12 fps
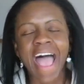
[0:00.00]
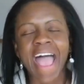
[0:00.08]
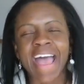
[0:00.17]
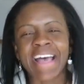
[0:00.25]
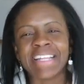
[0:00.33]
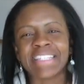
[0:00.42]

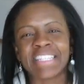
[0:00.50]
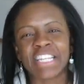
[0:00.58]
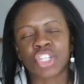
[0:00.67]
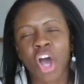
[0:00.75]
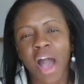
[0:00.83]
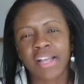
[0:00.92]
And
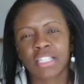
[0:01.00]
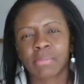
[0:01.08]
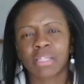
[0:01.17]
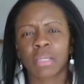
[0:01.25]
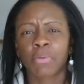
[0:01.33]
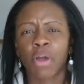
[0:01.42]
it talks
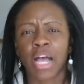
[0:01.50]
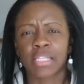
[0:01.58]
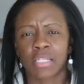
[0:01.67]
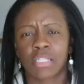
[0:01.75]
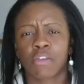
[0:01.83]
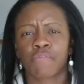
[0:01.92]
about the
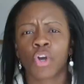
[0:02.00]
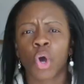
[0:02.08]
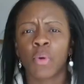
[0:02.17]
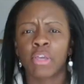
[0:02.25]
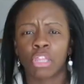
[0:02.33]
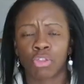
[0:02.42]
process of
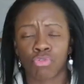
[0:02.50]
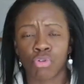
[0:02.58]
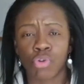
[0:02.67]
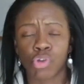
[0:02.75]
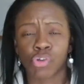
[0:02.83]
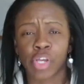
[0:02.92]
going
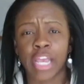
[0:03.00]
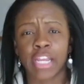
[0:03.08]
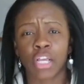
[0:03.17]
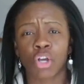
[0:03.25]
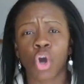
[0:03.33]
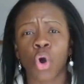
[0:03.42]
through
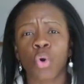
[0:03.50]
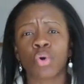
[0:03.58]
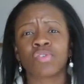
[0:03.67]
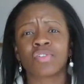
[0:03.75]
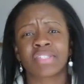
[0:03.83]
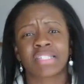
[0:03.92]
creating
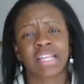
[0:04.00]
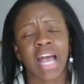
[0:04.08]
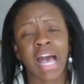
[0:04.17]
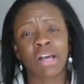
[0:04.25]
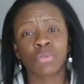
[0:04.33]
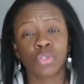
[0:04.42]
goals and
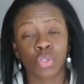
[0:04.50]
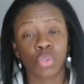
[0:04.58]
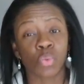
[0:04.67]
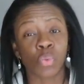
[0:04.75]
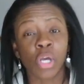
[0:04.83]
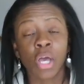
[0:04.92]
how
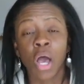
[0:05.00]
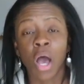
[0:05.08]
to